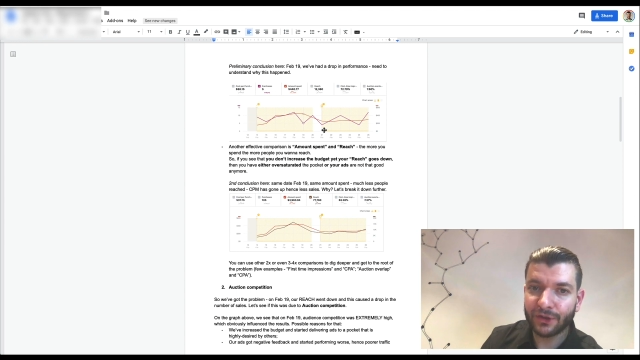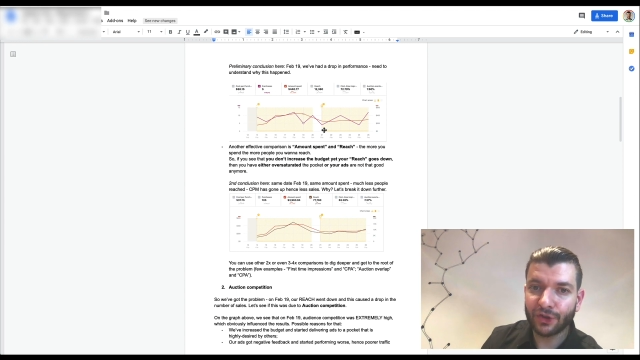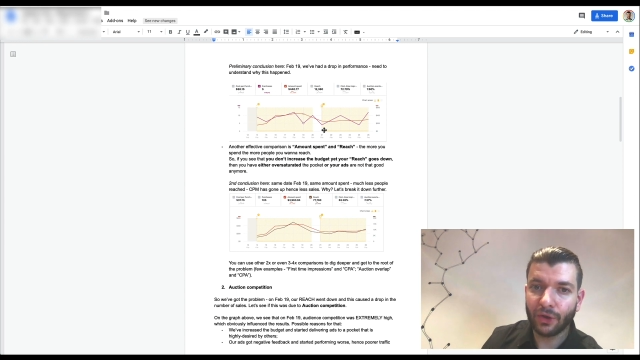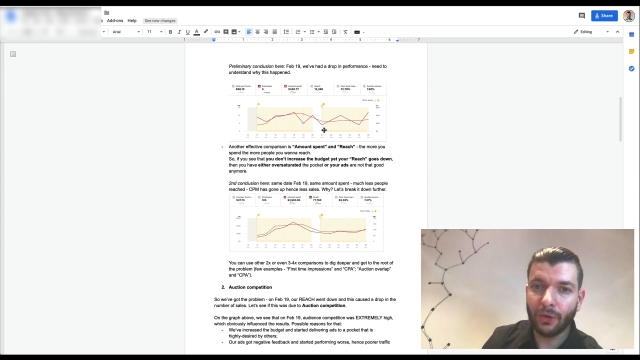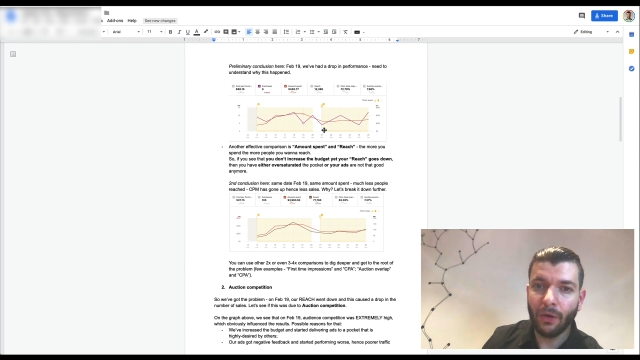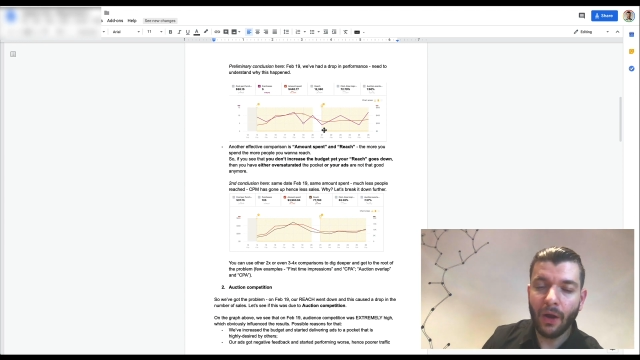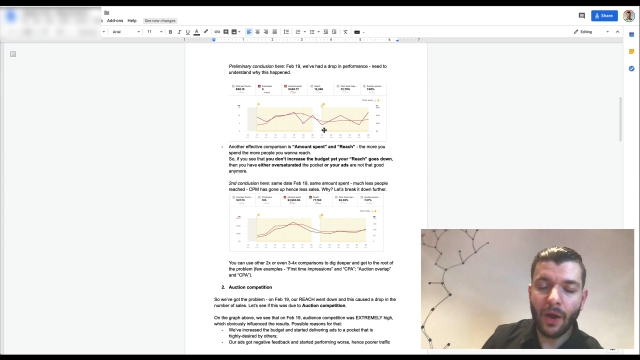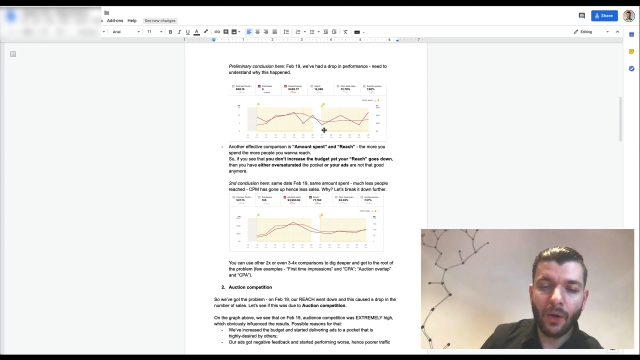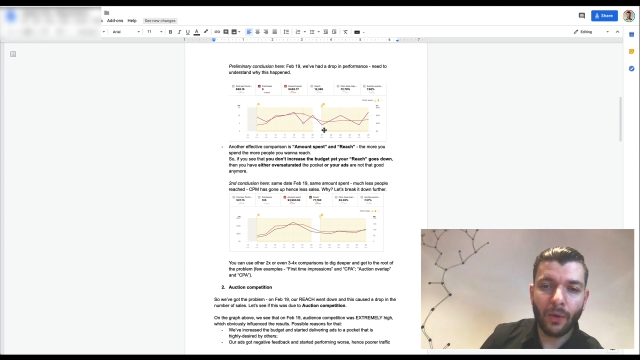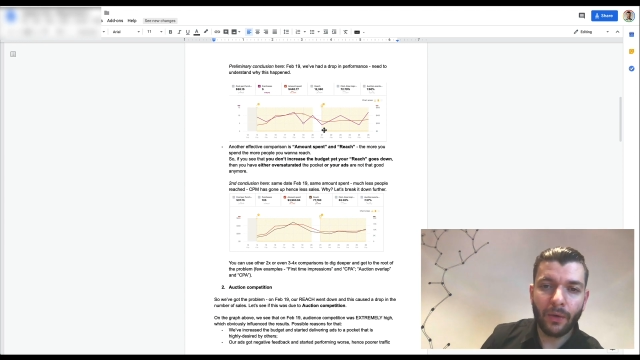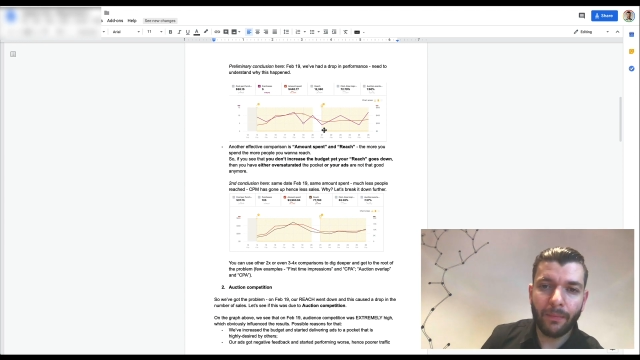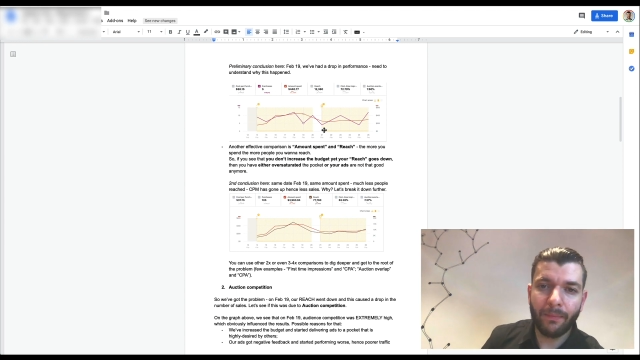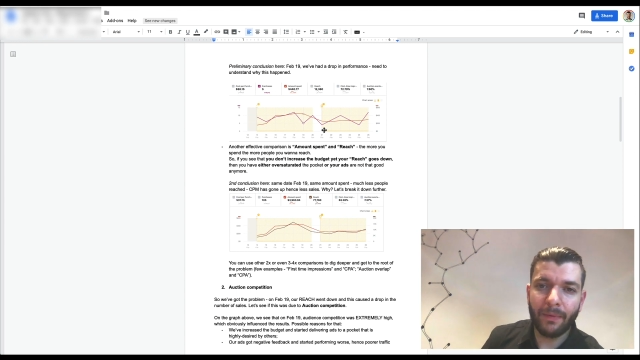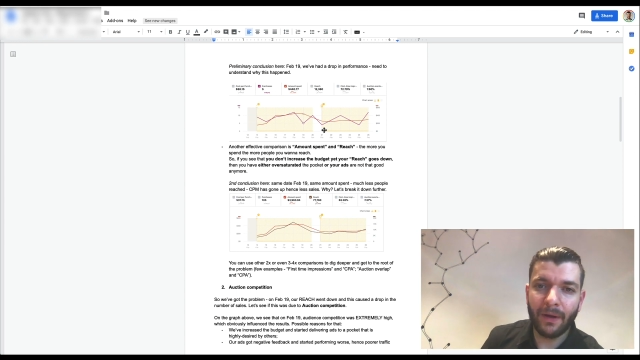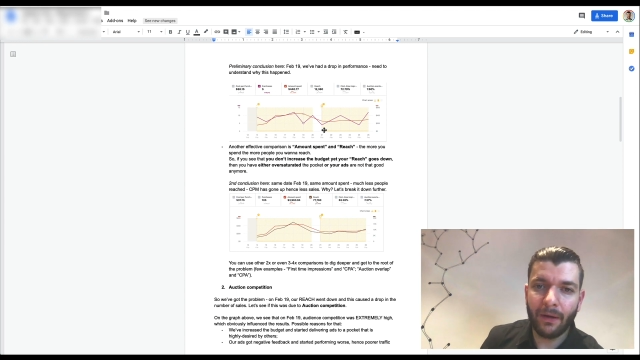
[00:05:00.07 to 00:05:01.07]
So
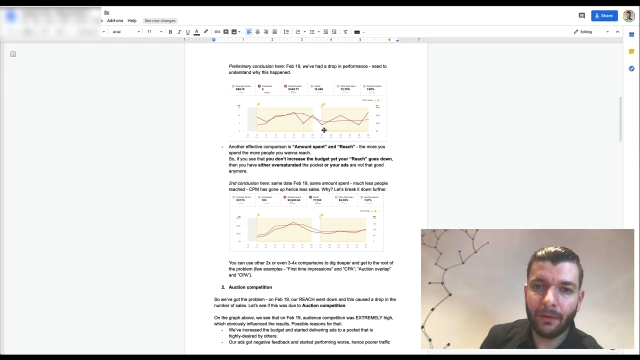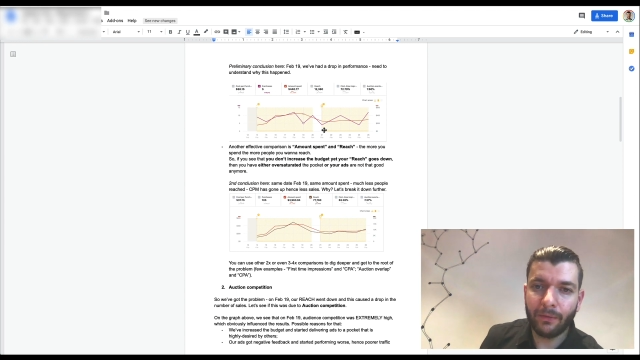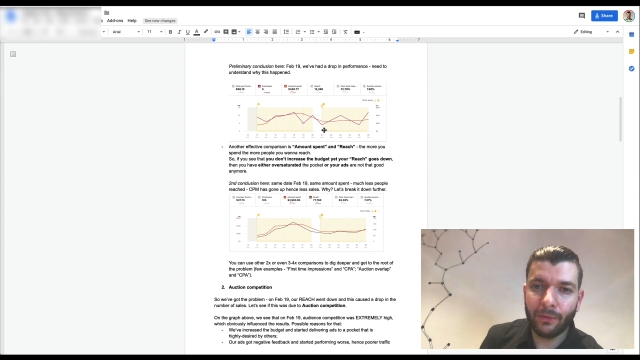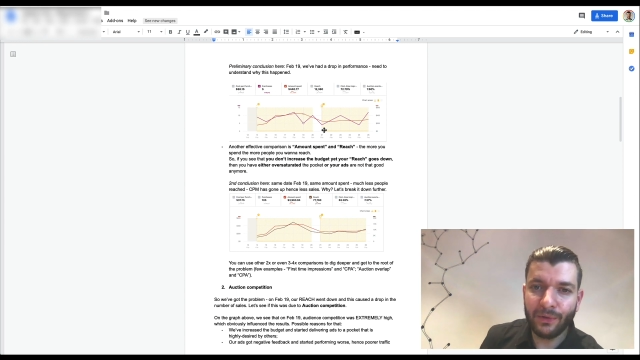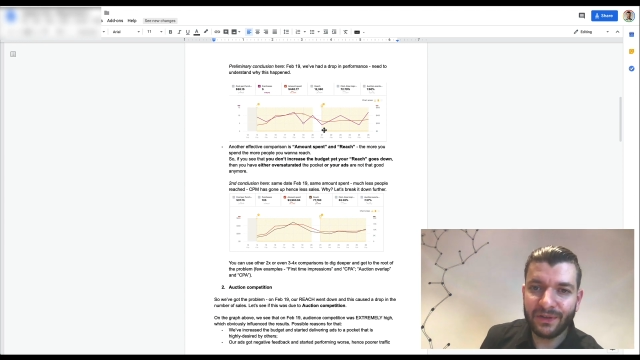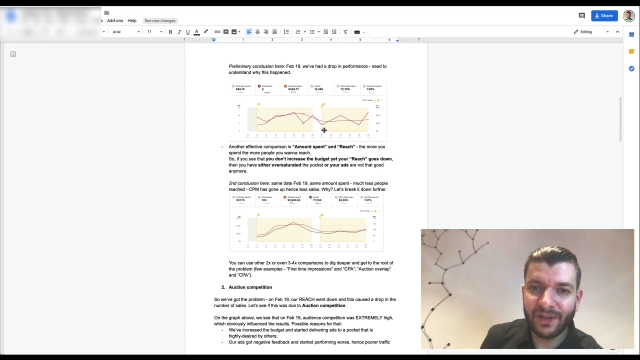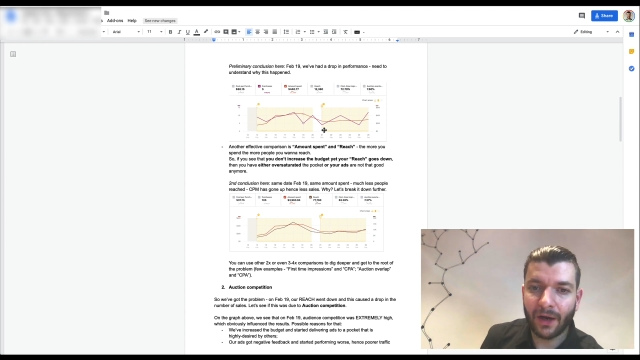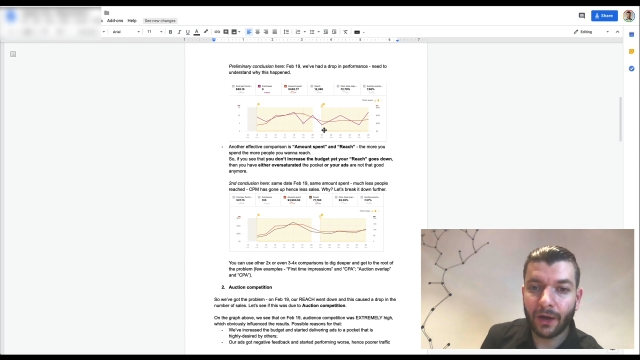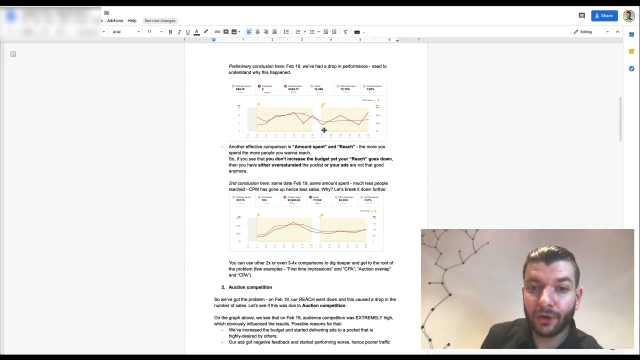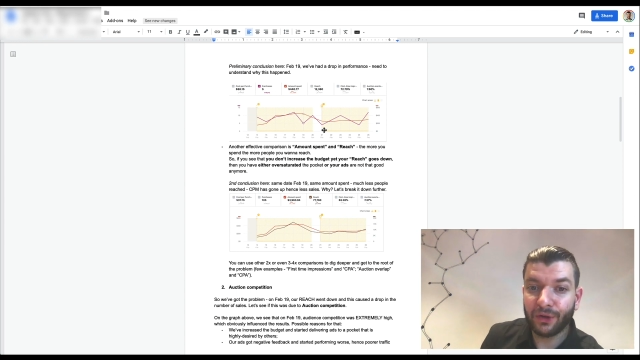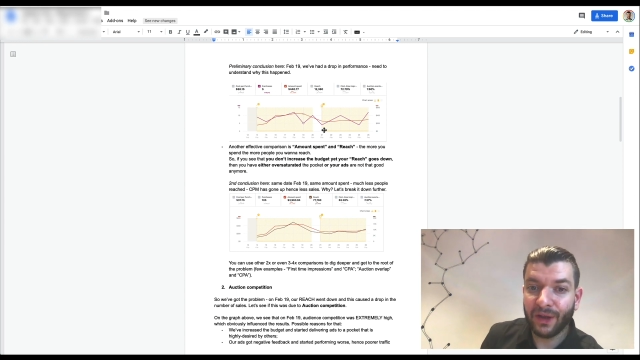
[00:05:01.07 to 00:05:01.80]
it, uh, we started